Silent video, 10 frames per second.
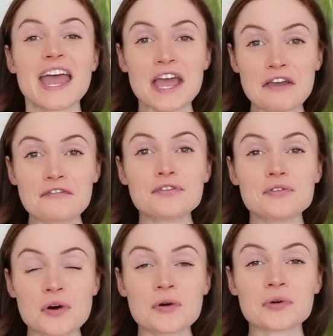if you
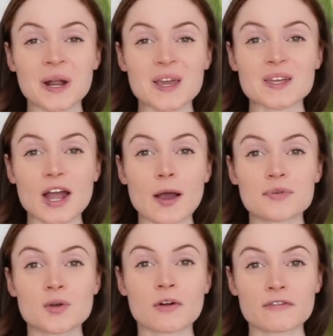go cranking
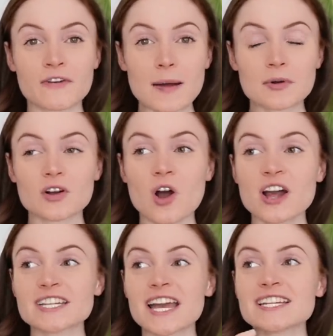up your fiber
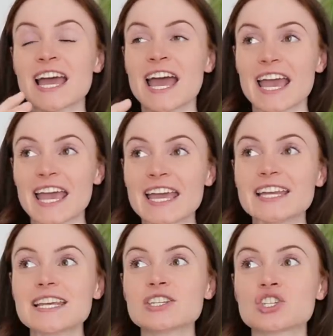content,
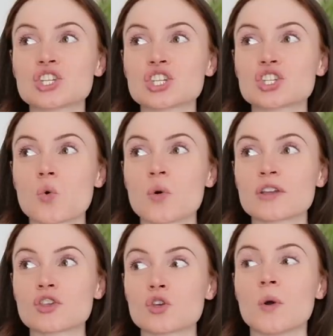it is just
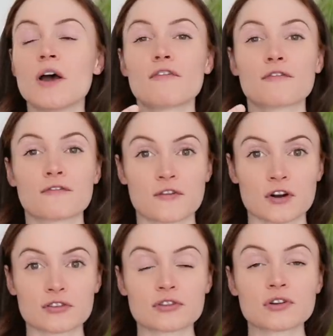going to
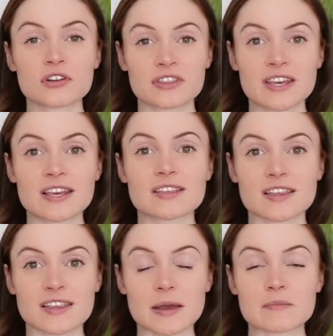further
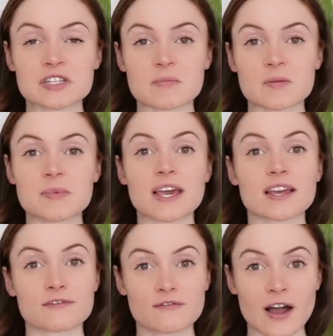these symptoms
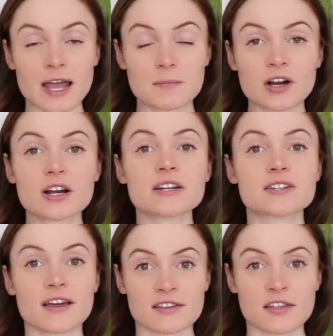because fiber
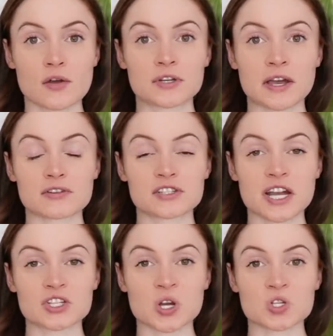does slow down your
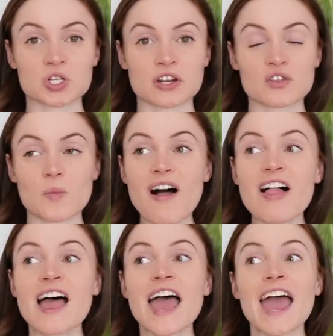digestion as
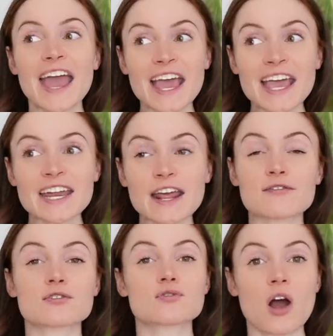well. And
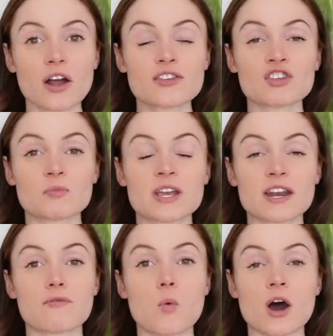if you're not consuming
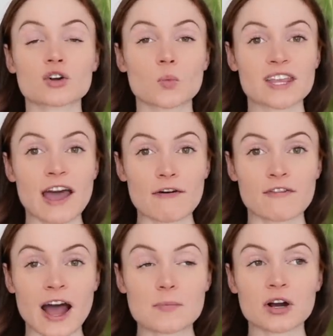enough water with that
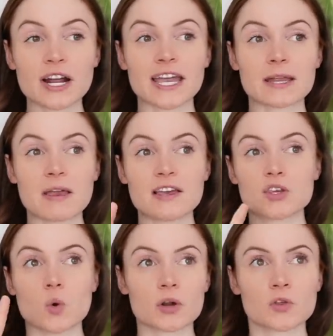fiber, it can
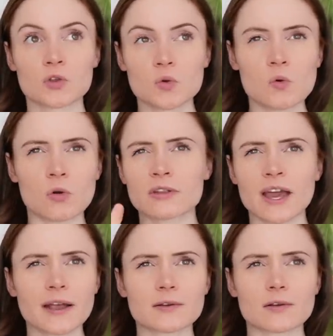make your stool,
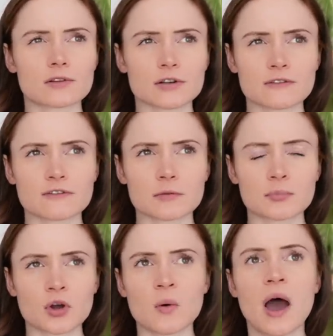technical term for poo,